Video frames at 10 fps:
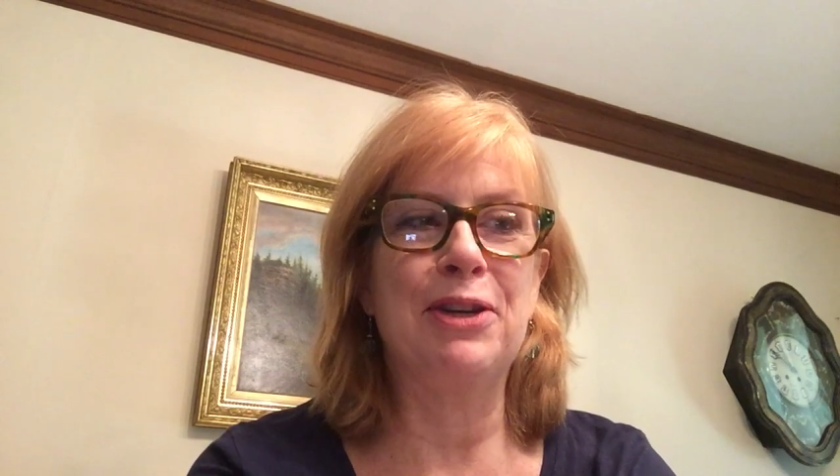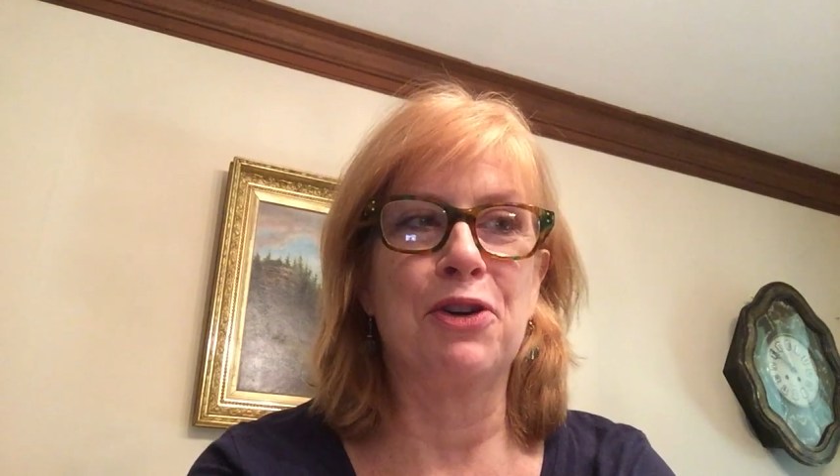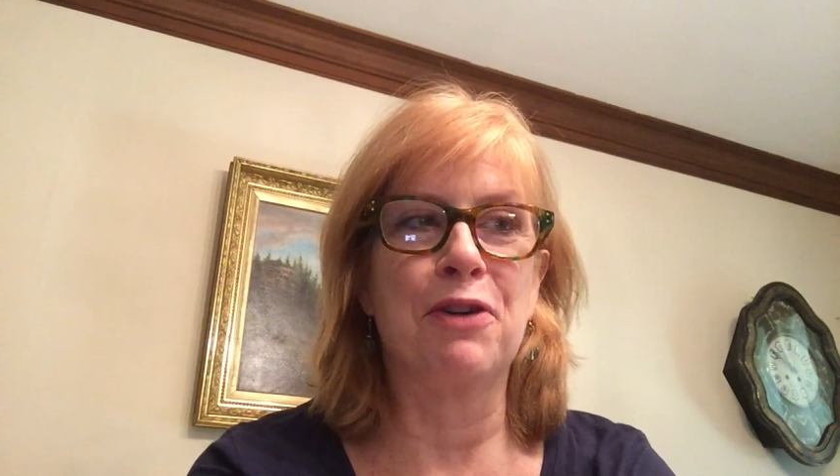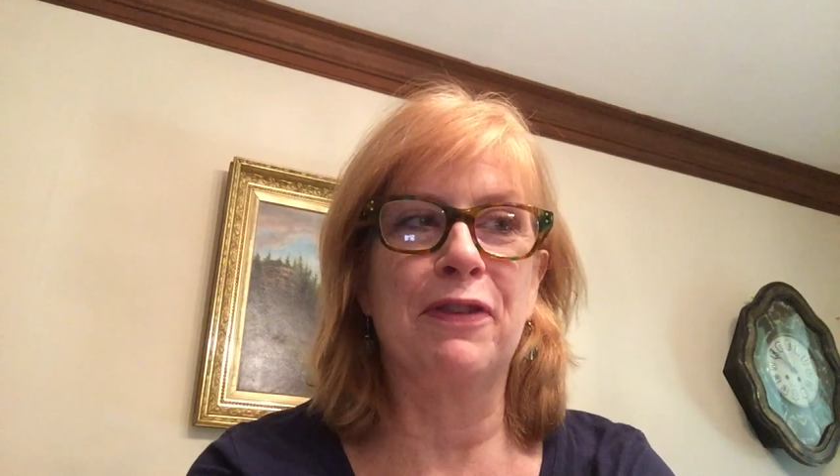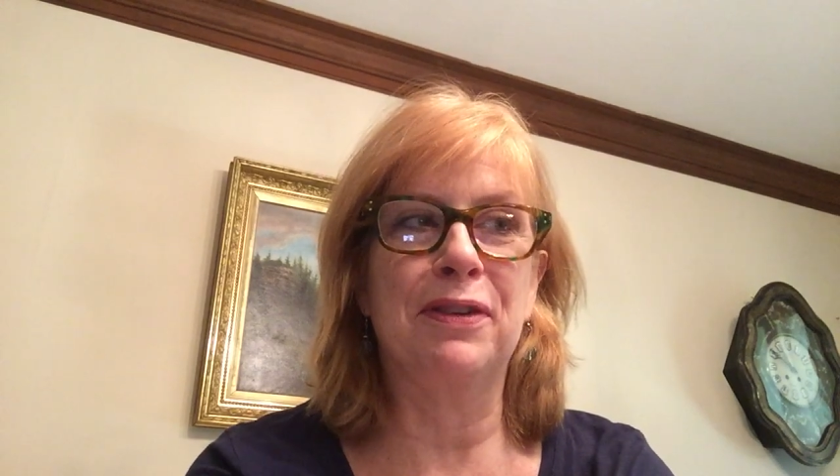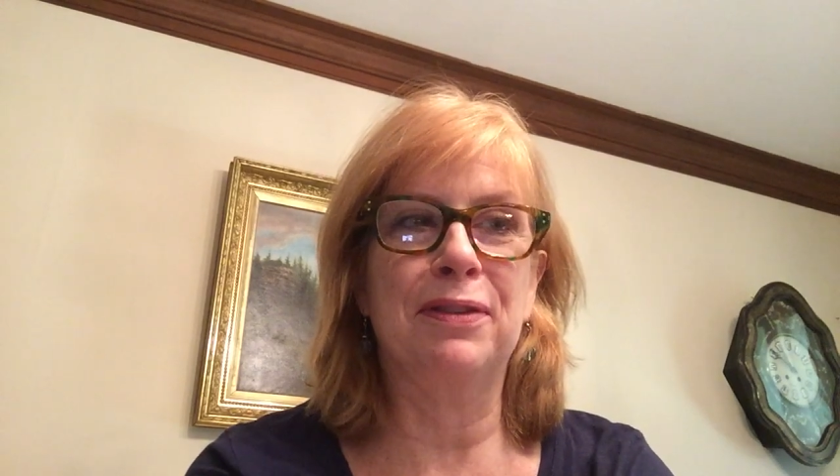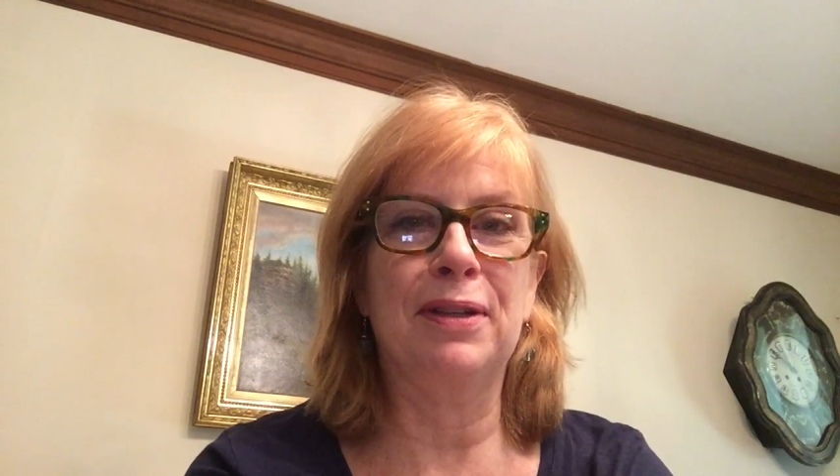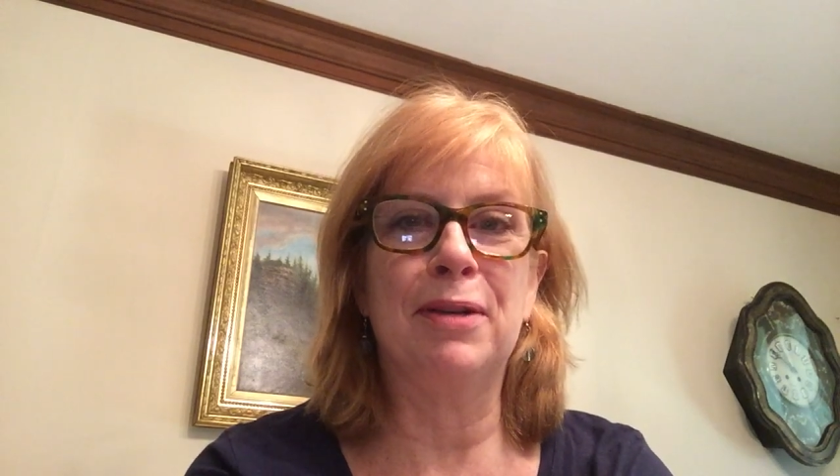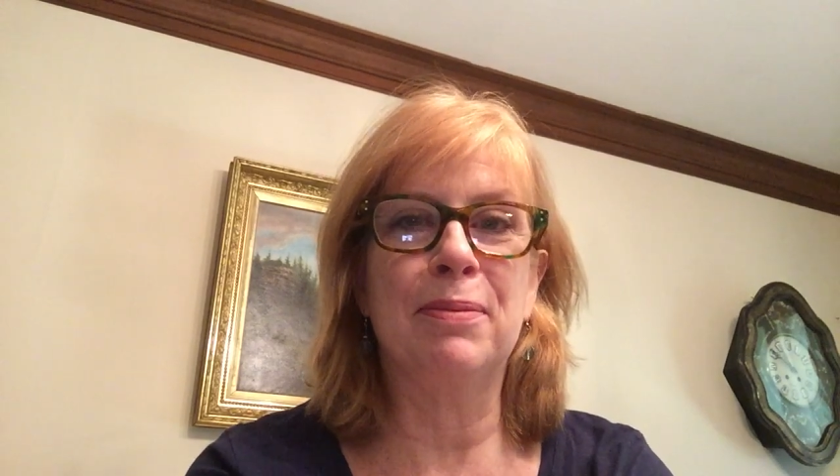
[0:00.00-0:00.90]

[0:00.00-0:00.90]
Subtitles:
nervous.